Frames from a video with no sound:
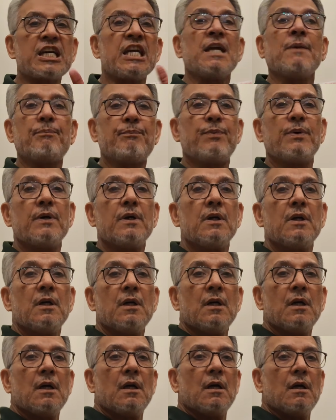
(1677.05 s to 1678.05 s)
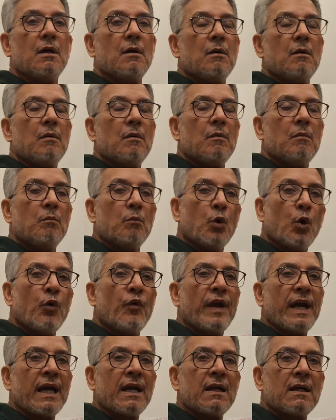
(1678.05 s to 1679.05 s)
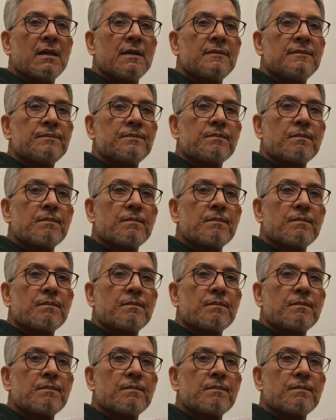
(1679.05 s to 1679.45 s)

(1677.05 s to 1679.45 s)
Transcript: keep moving